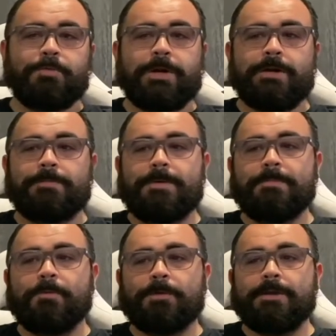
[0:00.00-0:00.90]
where
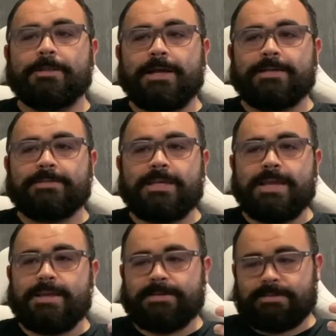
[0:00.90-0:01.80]
people realize
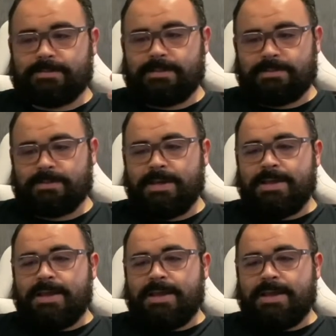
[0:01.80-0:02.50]
he is this